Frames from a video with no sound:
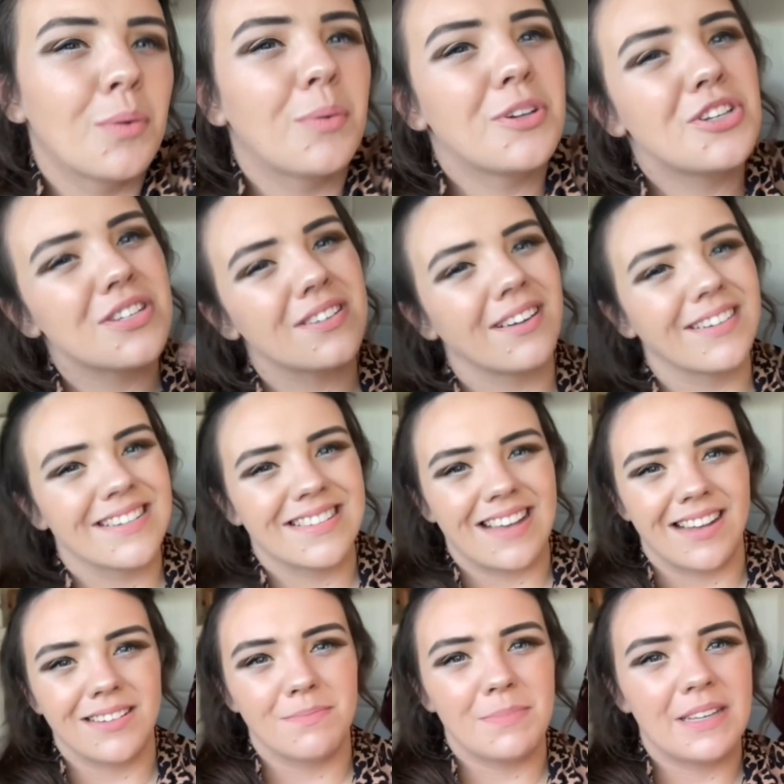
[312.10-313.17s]
is kind of
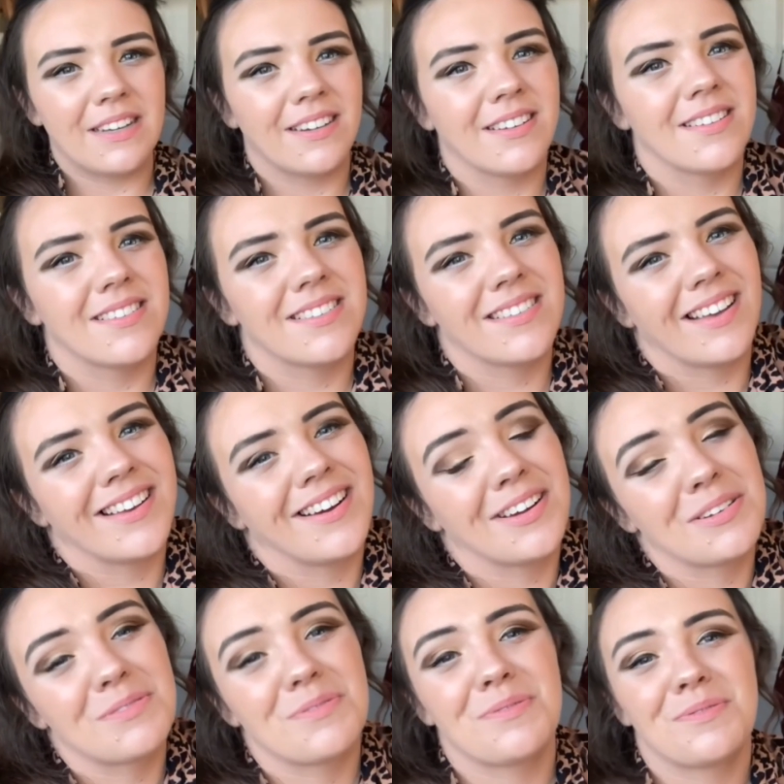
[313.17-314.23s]
sad because
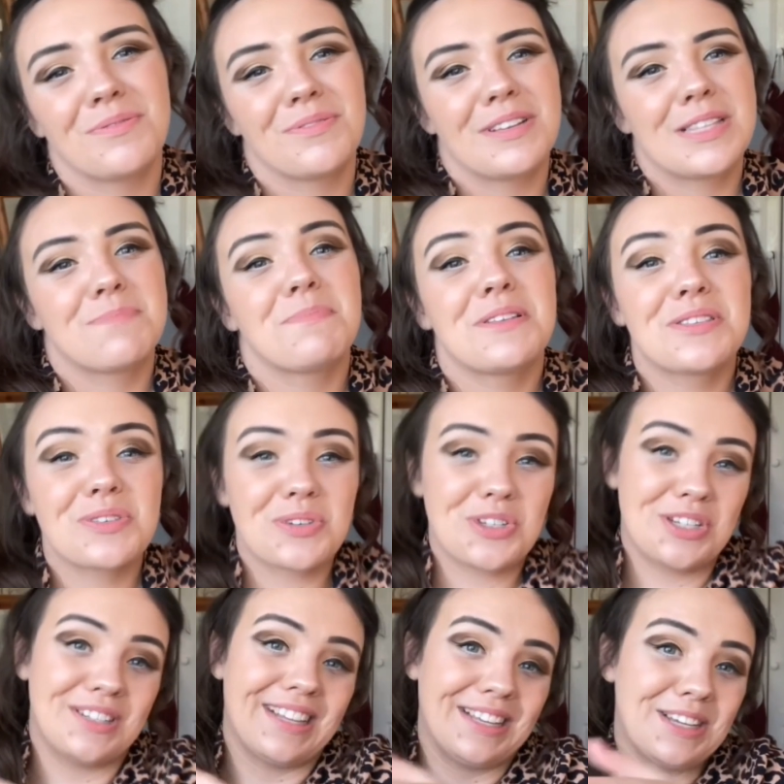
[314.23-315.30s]
it's been such a
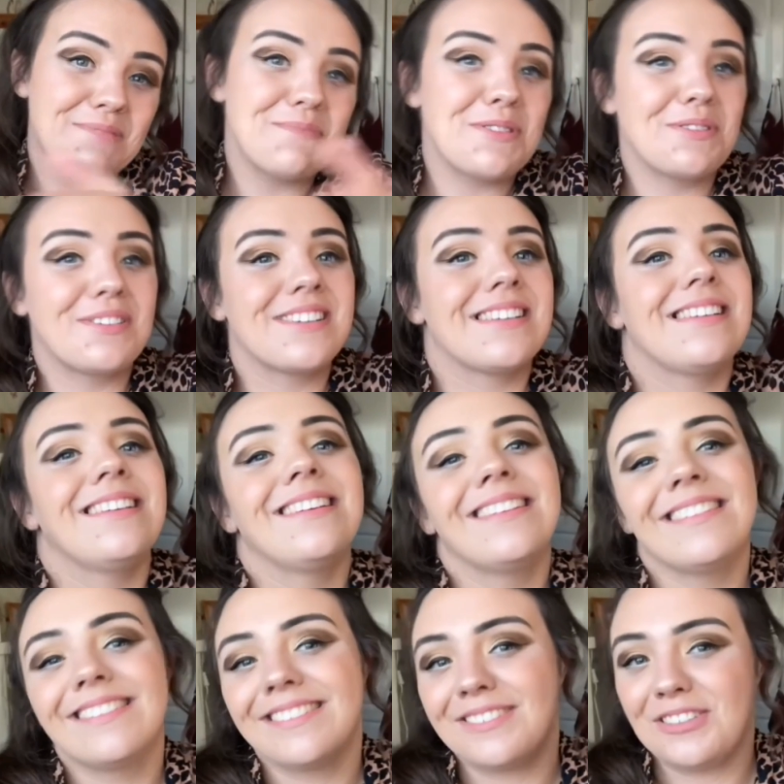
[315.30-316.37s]
like community
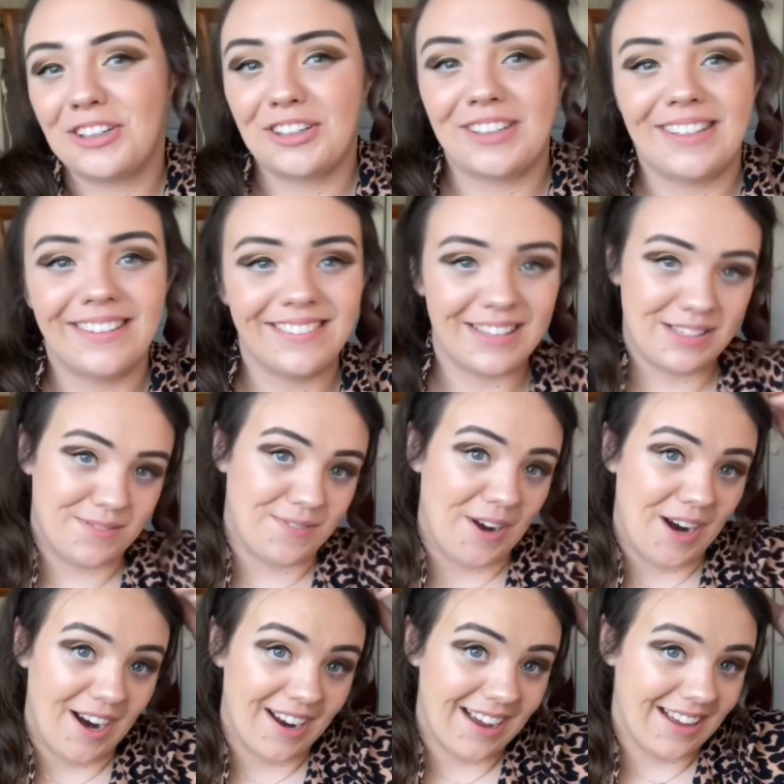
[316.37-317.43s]
journey this
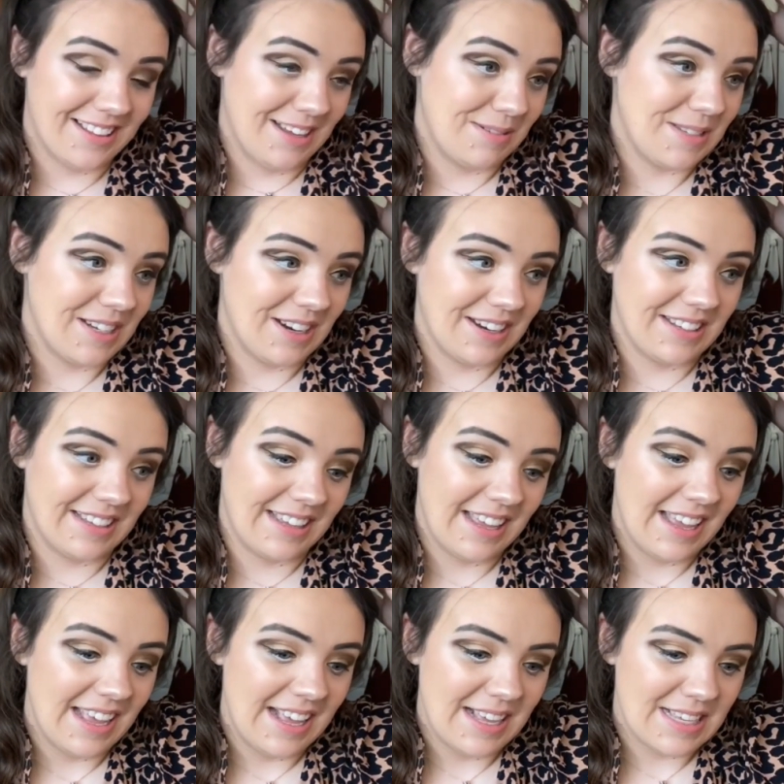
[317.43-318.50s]
far, and now to kind of
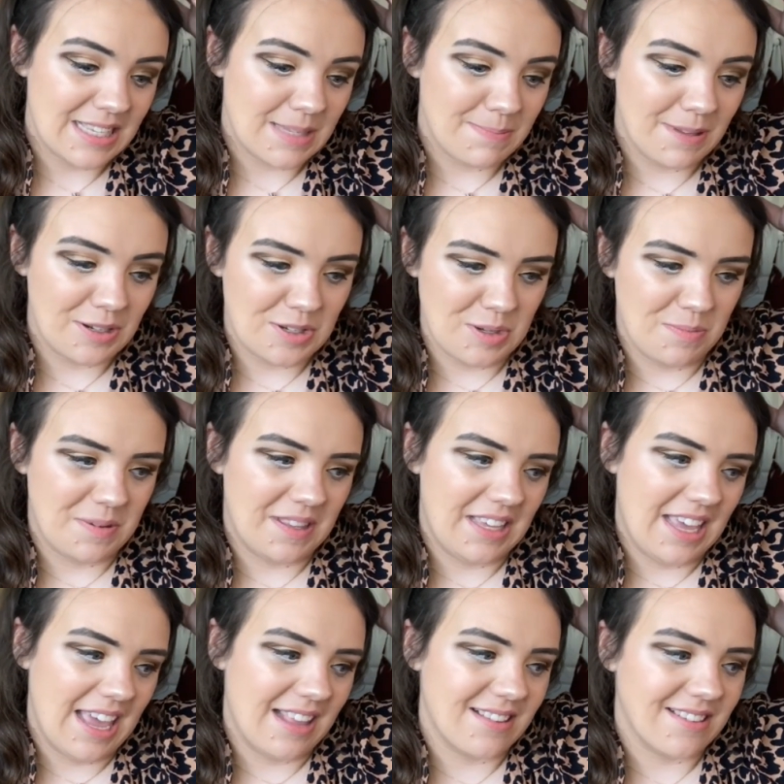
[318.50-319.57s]
split us up at the
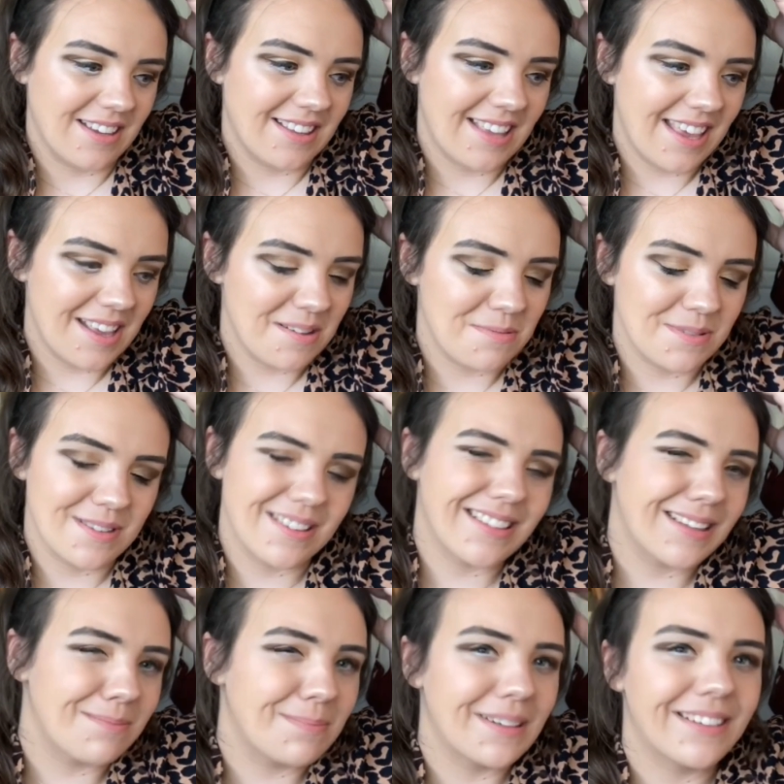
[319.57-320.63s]
end, I think it was a little
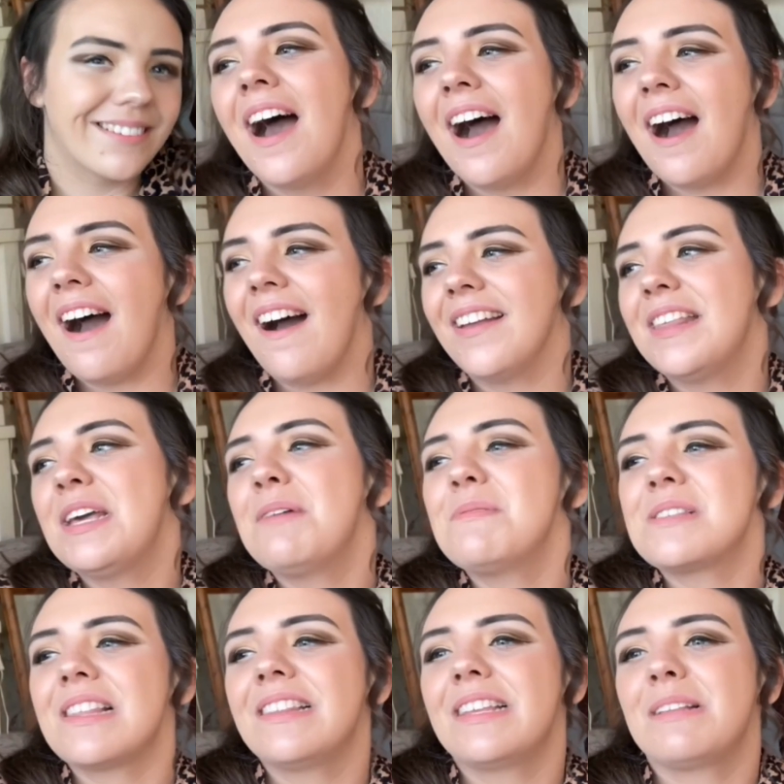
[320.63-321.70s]

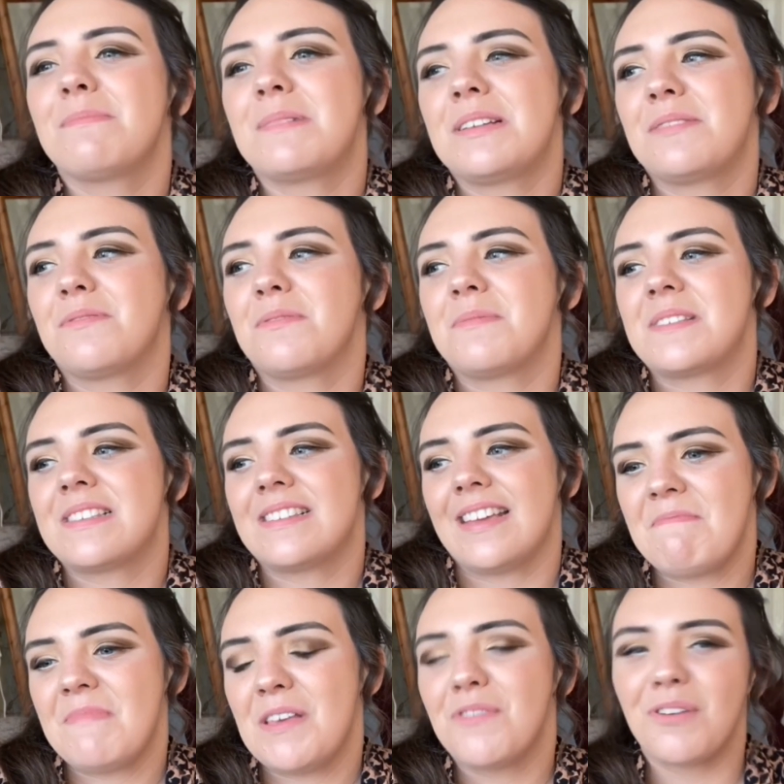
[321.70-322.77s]
bit of a
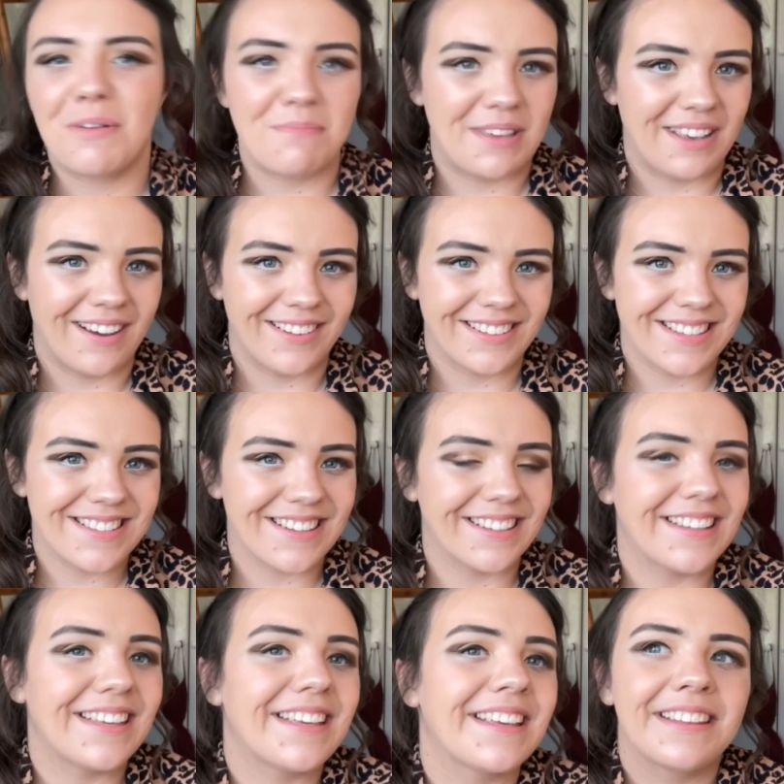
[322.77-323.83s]
mistake, if I'm being honest. I
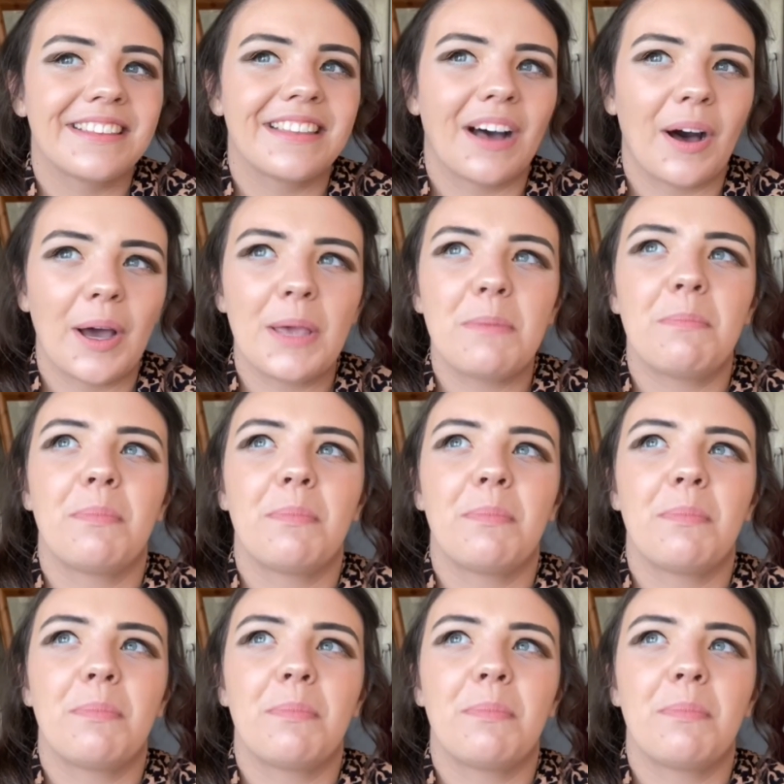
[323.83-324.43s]
think the hype